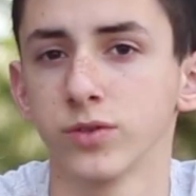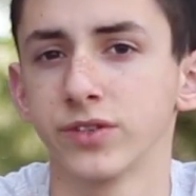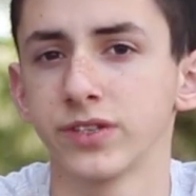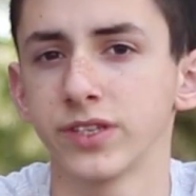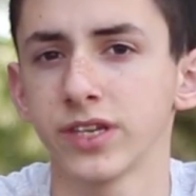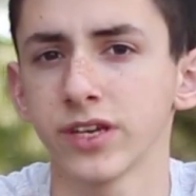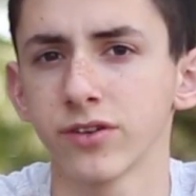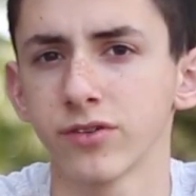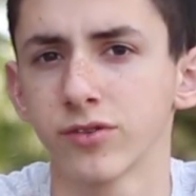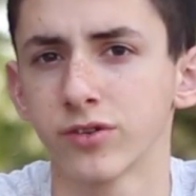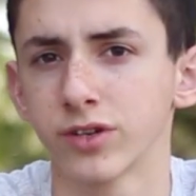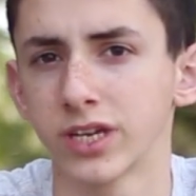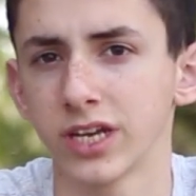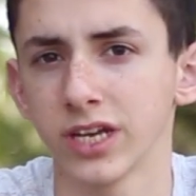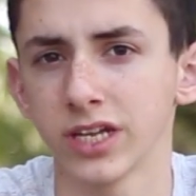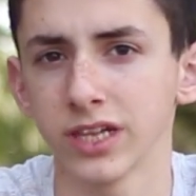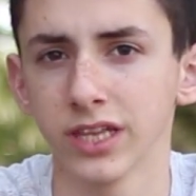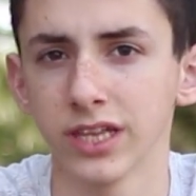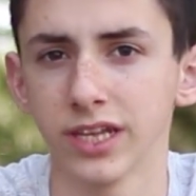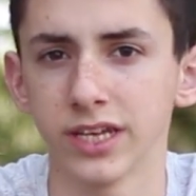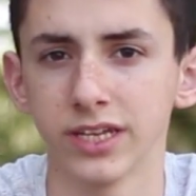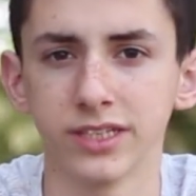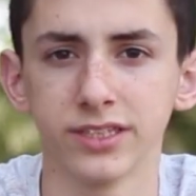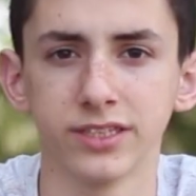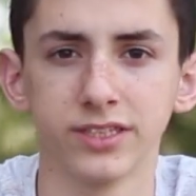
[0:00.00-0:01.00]
a standard kit
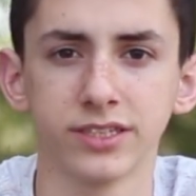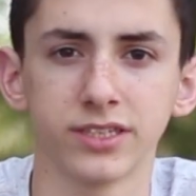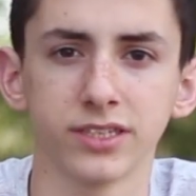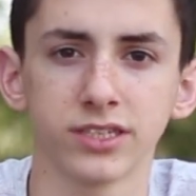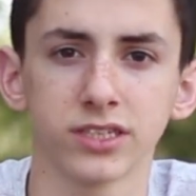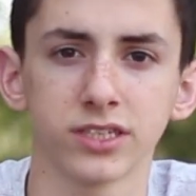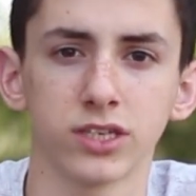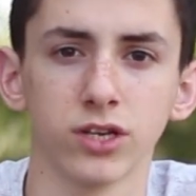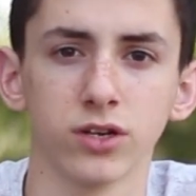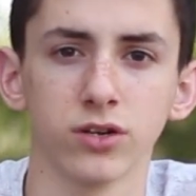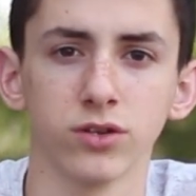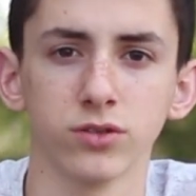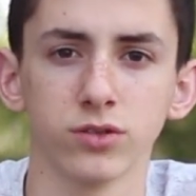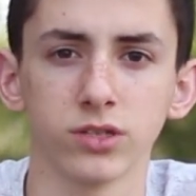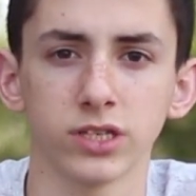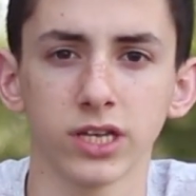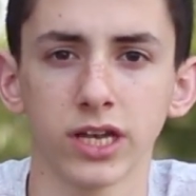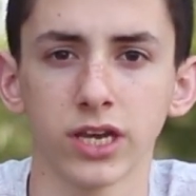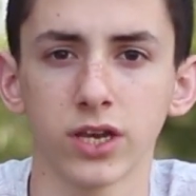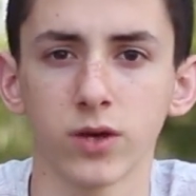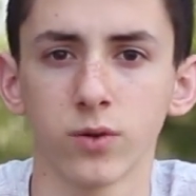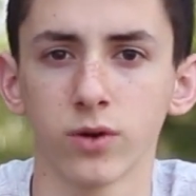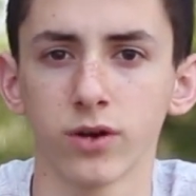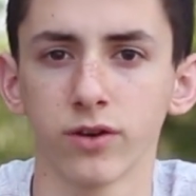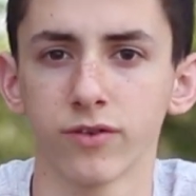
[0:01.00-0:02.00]
lens goes
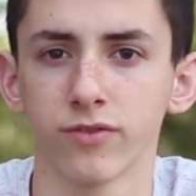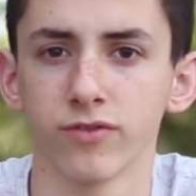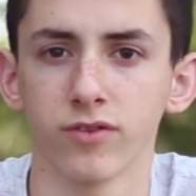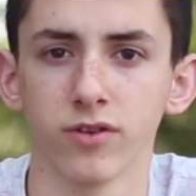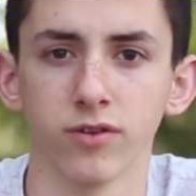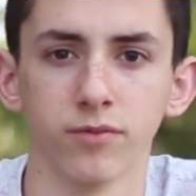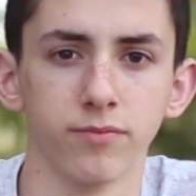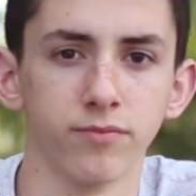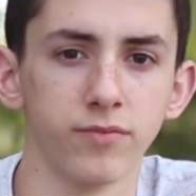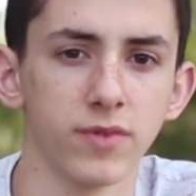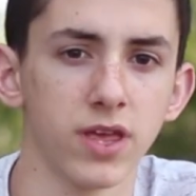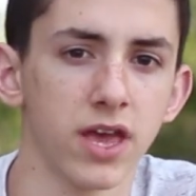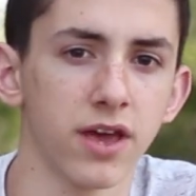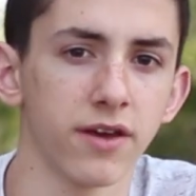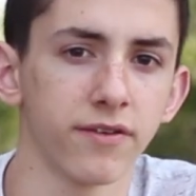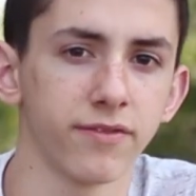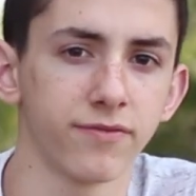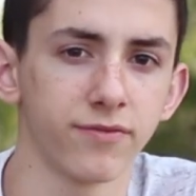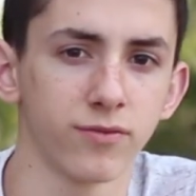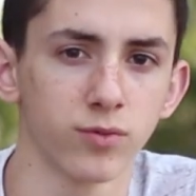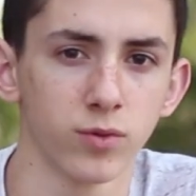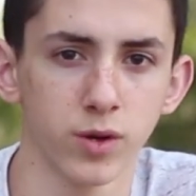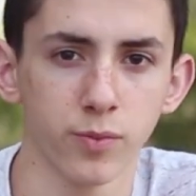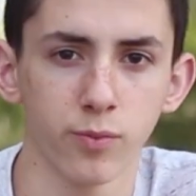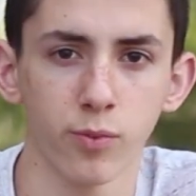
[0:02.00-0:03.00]
anywhere from
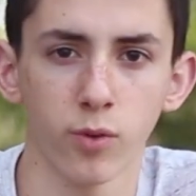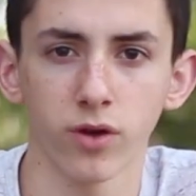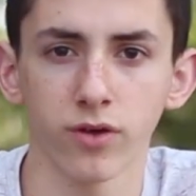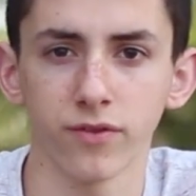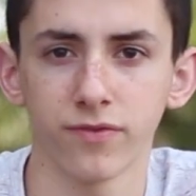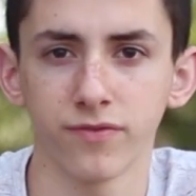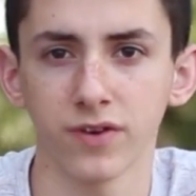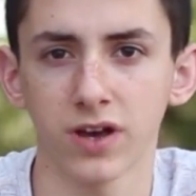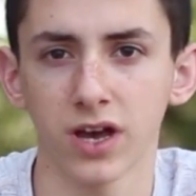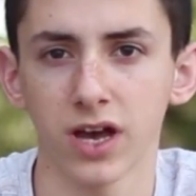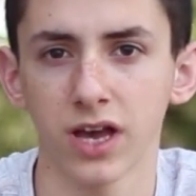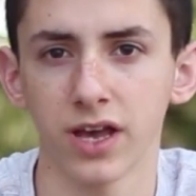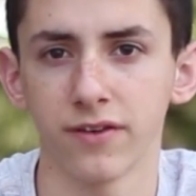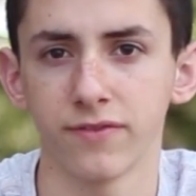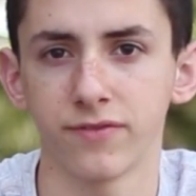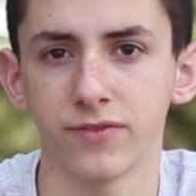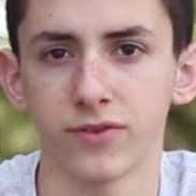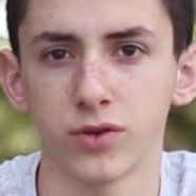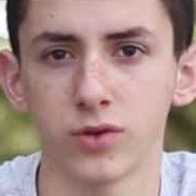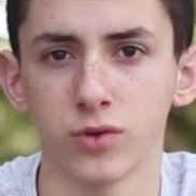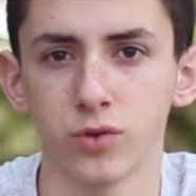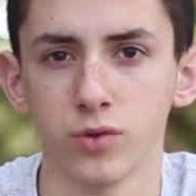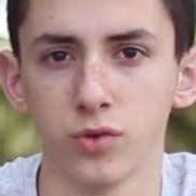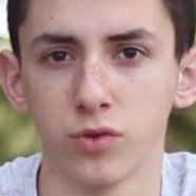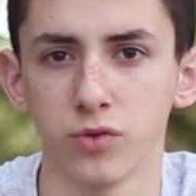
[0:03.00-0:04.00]
f3.5
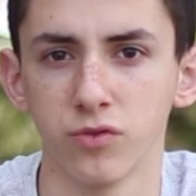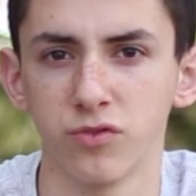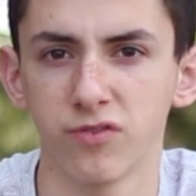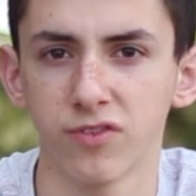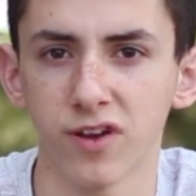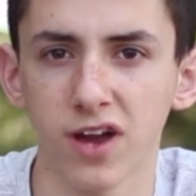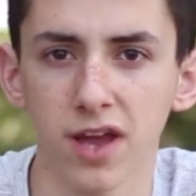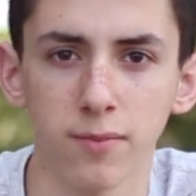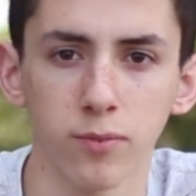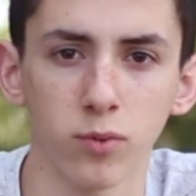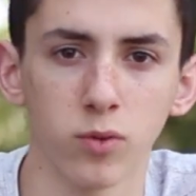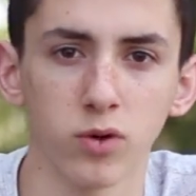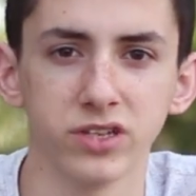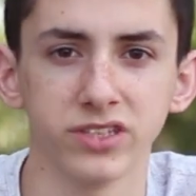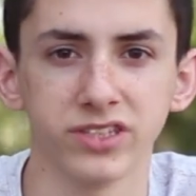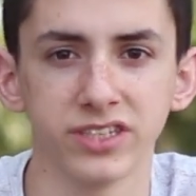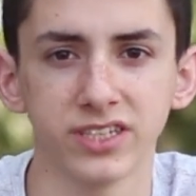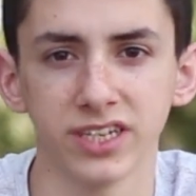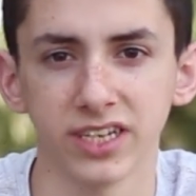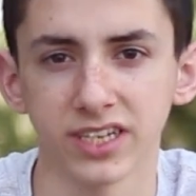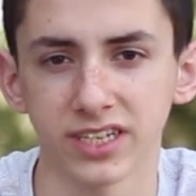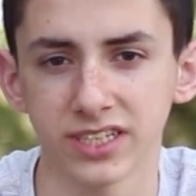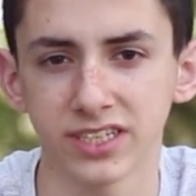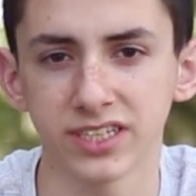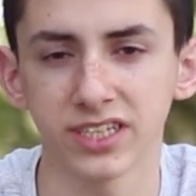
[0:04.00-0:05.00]
to
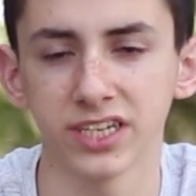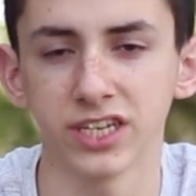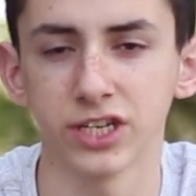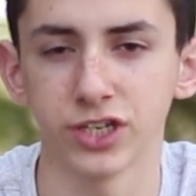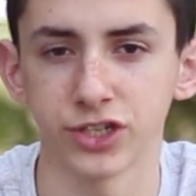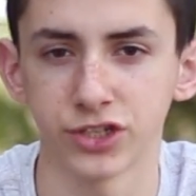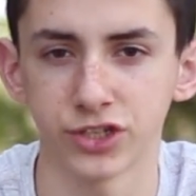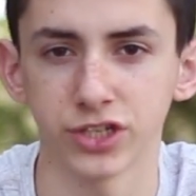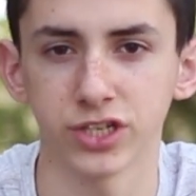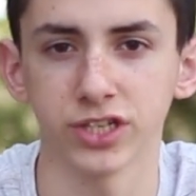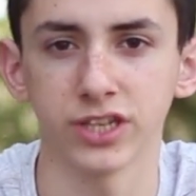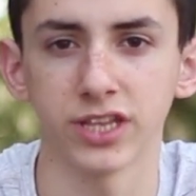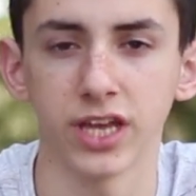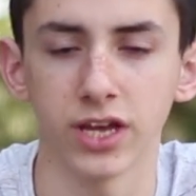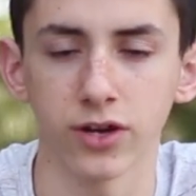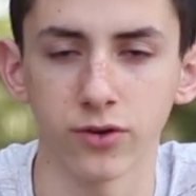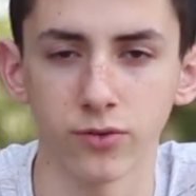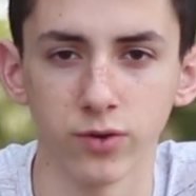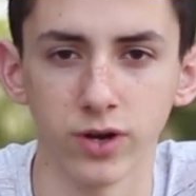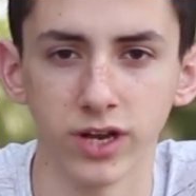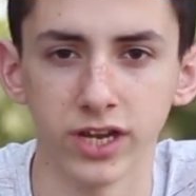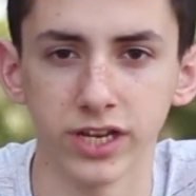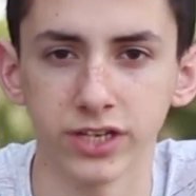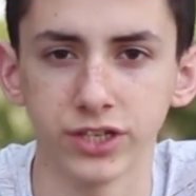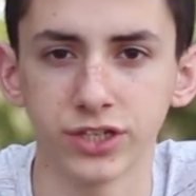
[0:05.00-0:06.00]
5.6-ish in that
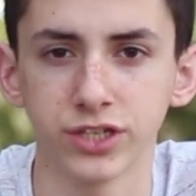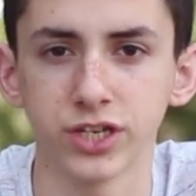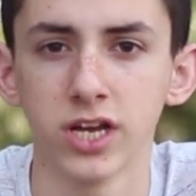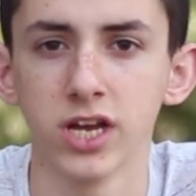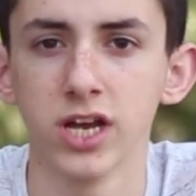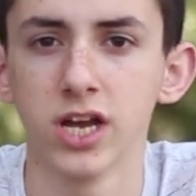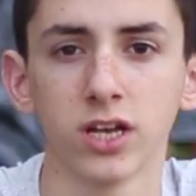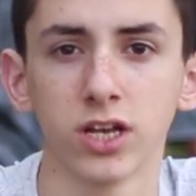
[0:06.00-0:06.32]
range.